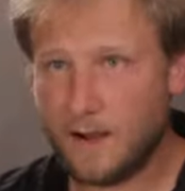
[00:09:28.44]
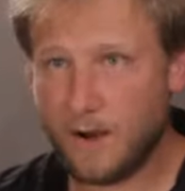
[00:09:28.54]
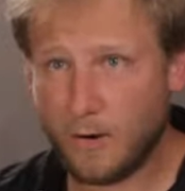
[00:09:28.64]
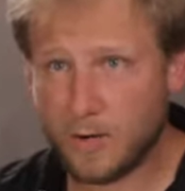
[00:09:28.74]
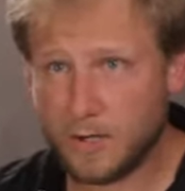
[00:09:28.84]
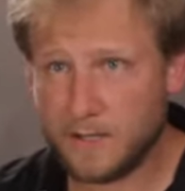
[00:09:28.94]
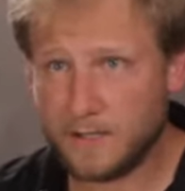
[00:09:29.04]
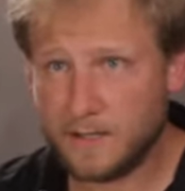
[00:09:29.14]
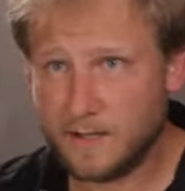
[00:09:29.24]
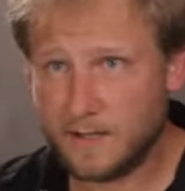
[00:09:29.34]
Oh, good.
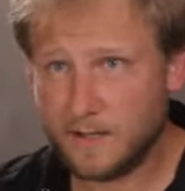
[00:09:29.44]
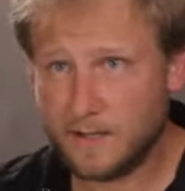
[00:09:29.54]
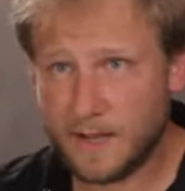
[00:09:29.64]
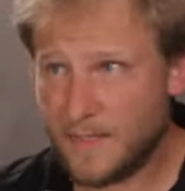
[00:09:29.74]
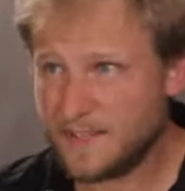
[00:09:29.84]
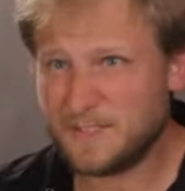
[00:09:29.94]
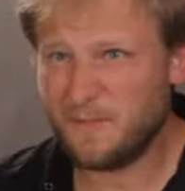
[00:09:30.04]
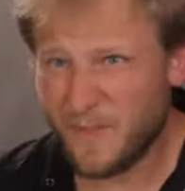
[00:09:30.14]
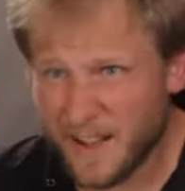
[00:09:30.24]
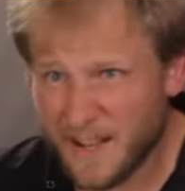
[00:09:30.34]
Yeah, that's a
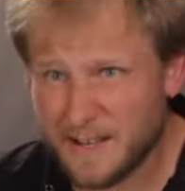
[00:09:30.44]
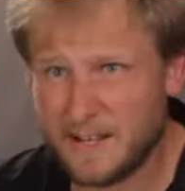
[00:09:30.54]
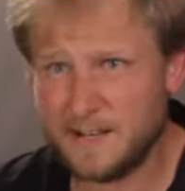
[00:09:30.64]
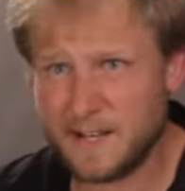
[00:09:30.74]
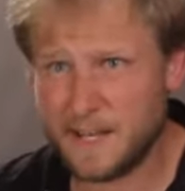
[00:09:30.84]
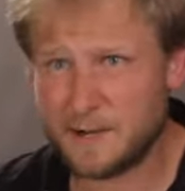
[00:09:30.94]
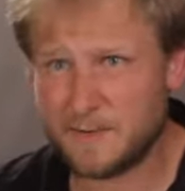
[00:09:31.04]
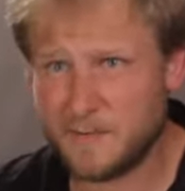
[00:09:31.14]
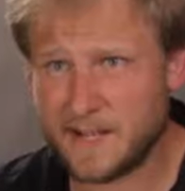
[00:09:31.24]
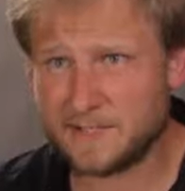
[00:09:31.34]
fine indicator of a
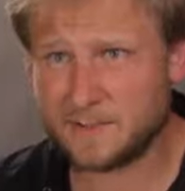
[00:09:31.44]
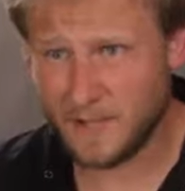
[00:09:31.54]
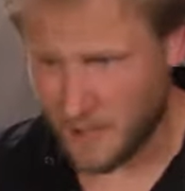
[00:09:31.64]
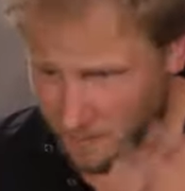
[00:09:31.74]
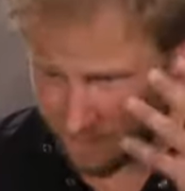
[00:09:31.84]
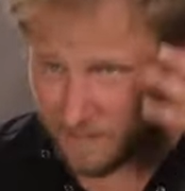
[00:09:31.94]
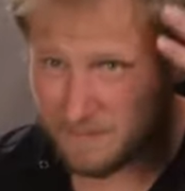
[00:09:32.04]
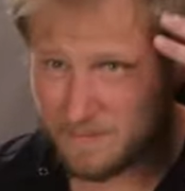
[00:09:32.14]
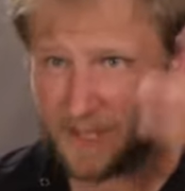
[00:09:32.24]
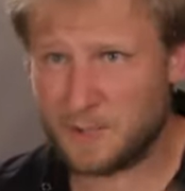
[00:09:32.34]
man's
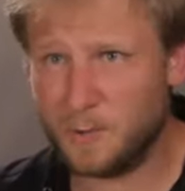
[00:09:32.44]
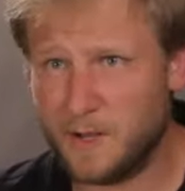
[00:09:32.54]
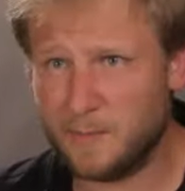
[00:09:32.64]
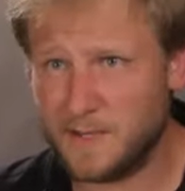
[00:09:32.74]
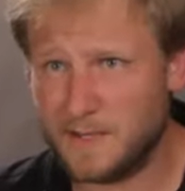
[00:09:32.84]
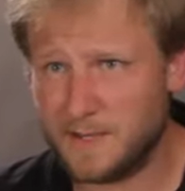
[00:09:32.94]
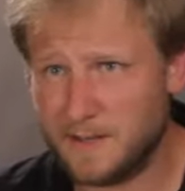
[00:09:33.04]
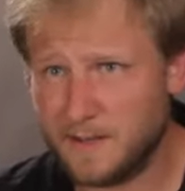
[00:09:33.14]
mental well-being.